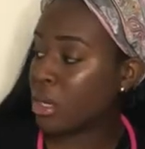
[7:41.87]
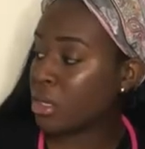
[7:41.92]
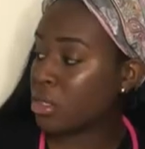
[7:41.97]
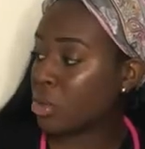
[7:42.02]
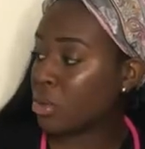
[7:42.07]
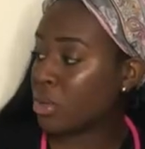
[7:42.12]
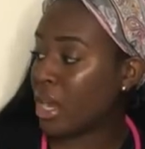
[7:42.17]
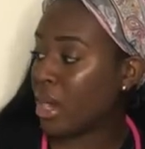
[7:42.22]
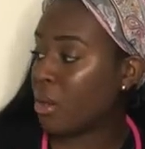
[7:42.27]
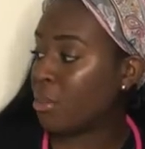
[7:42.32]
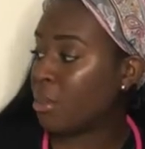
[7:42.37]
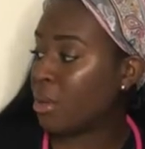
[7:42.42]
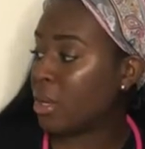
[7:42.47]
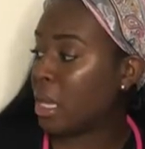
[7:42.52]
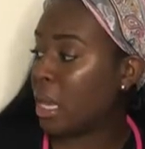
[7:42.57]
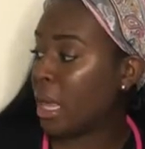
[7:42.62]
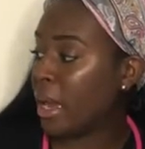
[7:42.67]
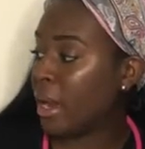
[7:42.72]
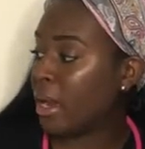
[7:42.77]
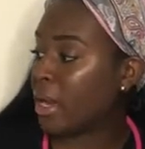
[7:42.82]
So that would be
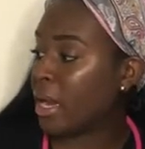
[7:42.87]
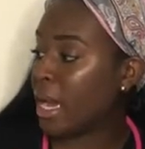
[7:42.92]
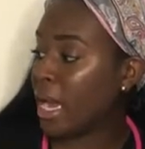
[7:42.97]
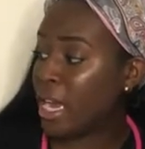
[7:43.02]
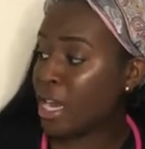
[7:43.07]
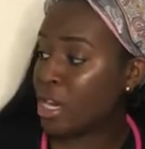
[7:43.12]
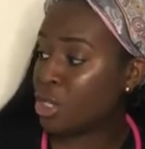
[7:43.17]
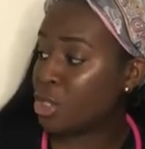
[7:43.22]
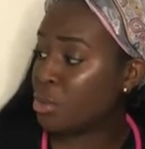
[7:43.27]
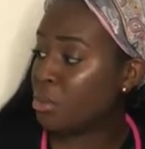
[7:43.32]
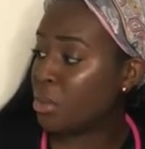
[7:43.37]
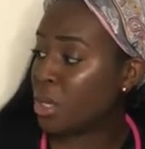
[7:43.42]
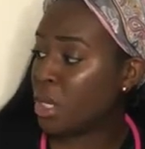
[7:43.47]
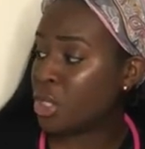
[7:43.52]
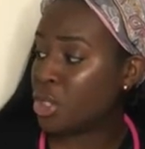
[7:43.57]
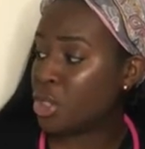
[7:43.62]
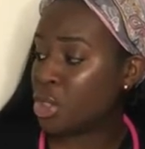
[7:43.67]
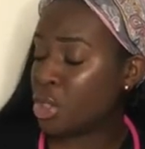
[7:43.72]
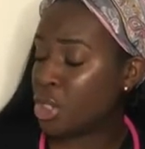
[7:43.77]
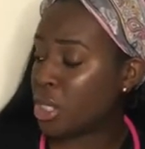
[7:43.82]
like aged
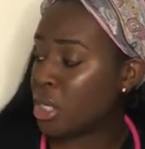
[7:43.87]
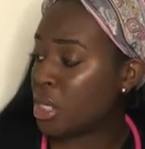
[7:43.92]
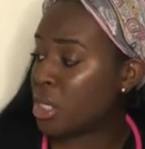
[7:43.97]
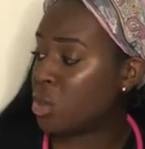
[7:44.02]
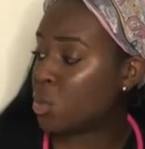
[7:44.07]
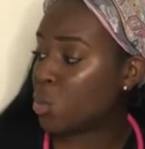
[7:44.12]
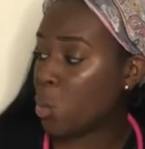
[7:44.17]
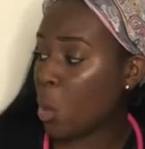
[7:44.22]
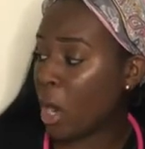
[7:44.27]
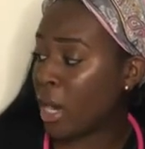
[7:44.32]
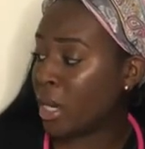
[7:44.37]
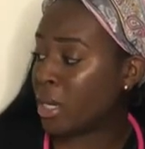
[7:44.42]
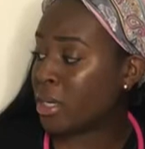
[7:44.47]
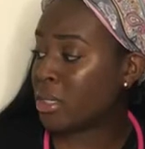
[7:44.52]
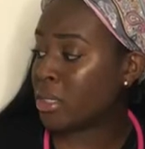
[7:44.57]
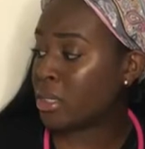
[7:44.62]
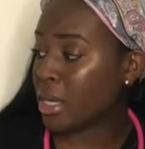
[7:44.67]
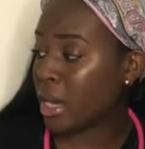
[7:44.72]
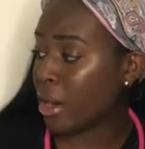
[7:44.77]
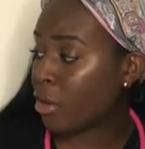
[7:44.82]
meats, cheese, wine,
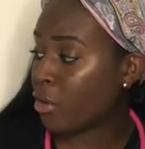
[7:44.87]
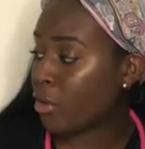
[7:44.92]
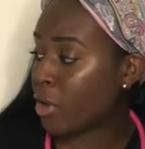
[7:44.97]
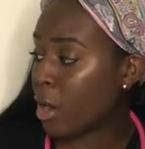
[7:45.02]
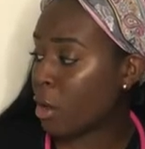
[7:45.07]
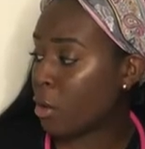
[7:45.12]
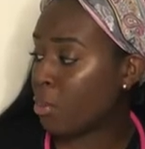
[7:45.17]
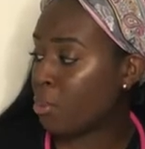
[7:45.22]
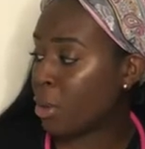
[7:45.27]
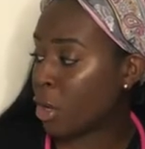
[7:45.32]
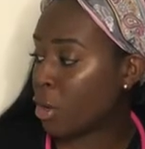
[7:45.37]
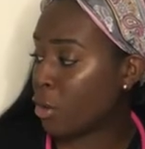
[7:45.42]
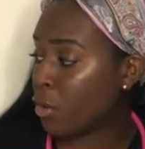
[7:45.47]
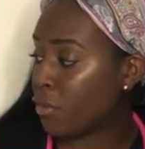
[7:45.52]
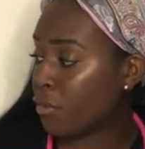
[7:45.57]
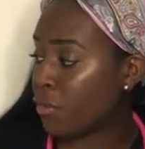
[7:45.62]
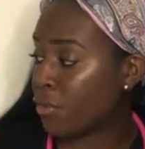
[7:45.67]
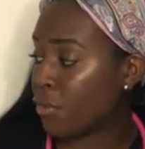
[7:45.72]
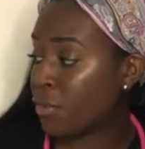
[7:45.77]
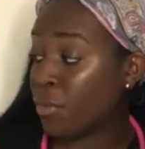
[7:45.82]
sauerkraut,
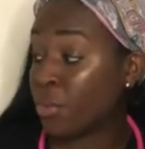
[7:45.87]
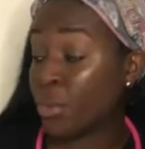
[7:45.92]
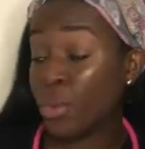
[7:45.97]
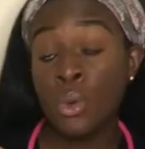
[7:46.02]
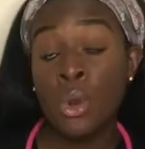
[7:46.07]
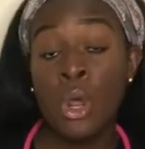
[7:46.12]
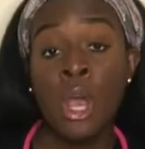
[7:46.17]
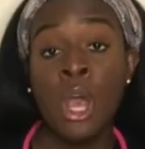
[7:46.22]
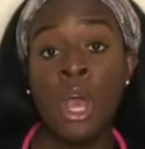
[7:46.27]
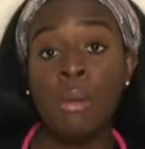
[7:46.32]
pickled fruit,